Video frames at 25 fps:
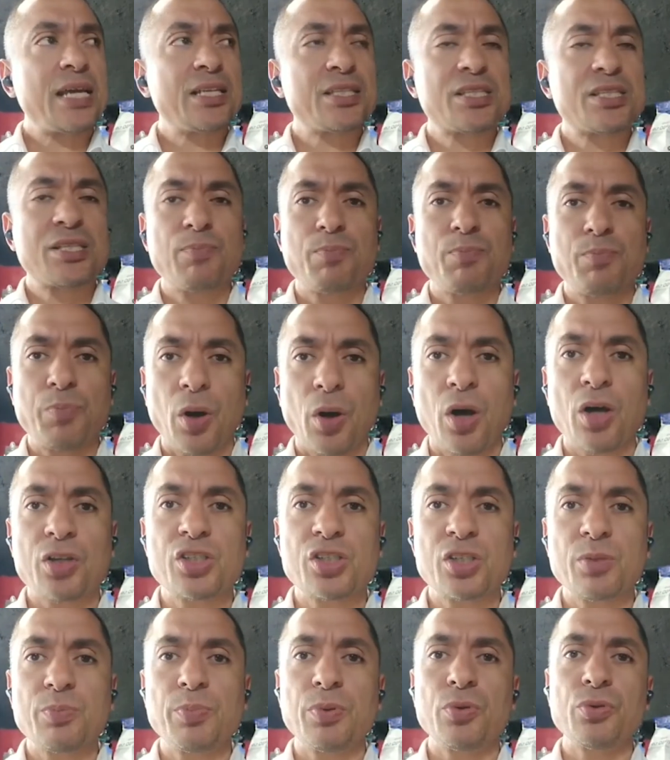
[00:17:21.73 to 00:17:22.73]
it's
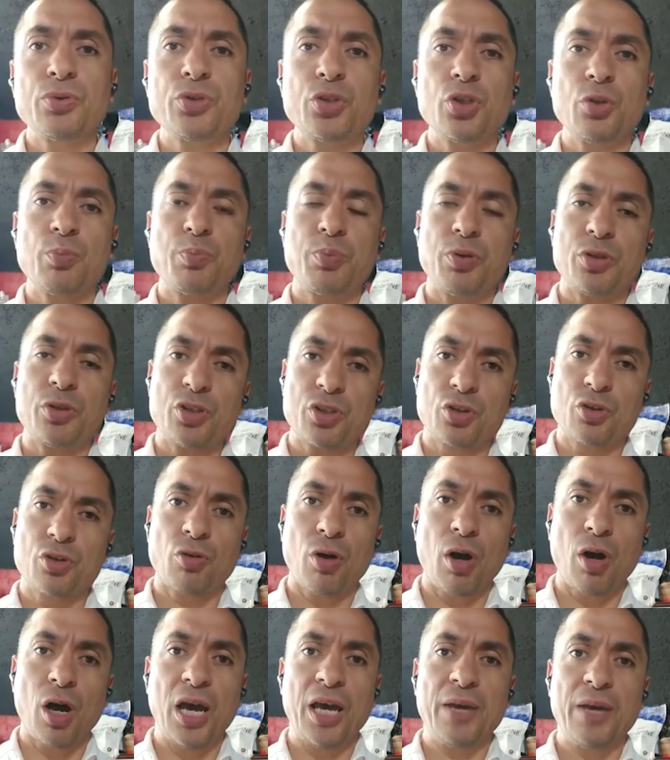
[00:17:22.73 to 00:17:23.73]
impossible to
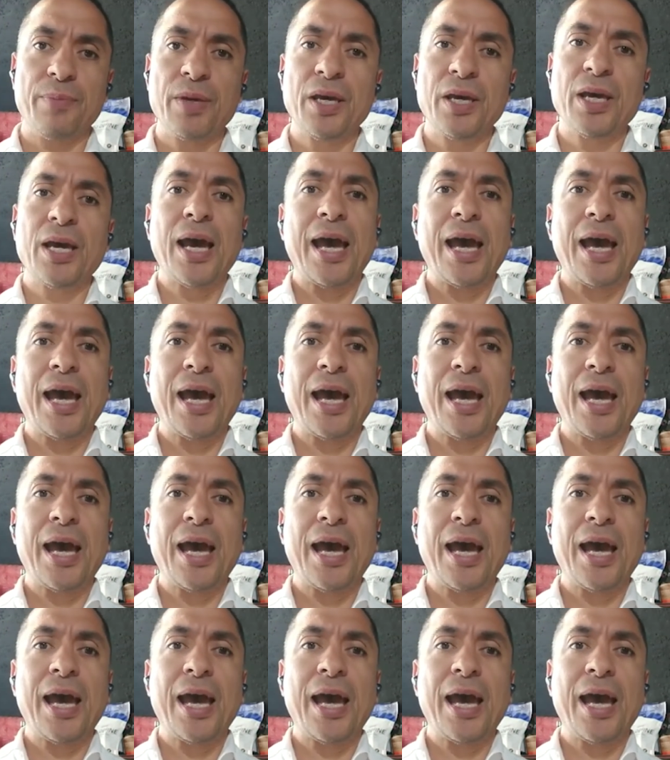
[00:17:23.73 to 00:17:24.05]
prescribe